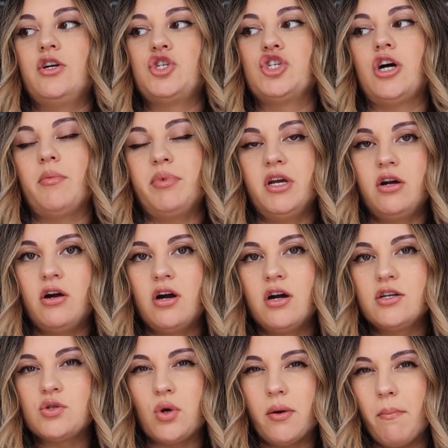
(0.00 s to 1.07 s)
shopping
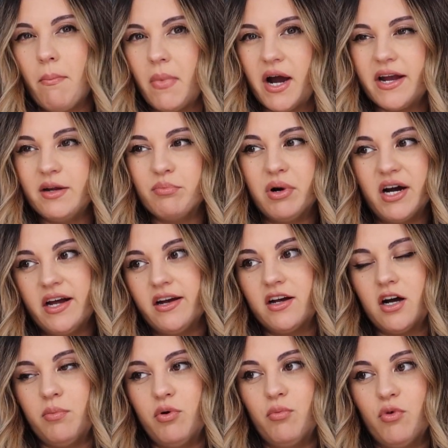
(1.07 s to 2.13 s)
cart, so I might buy a
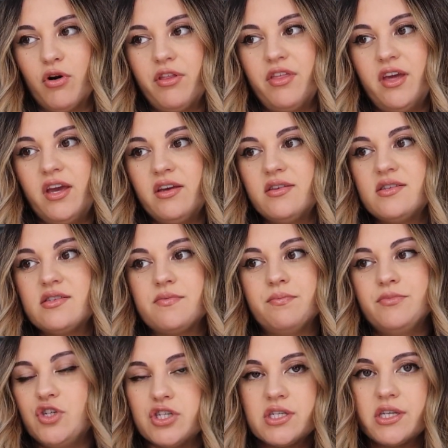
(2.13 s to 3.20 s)
couple more things,
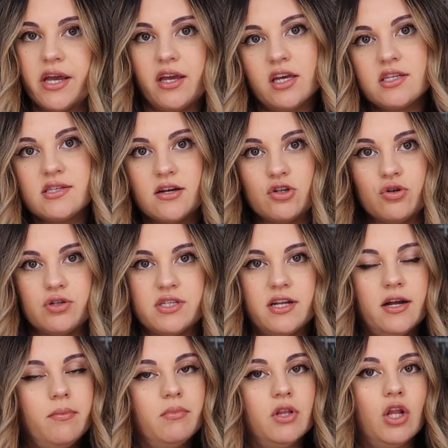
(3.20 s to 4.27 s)
just like essentials that
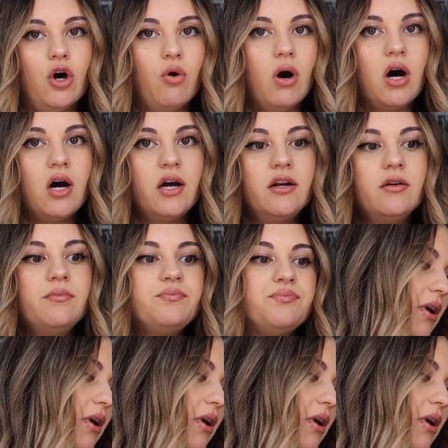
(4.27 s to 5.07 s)
I'm low on,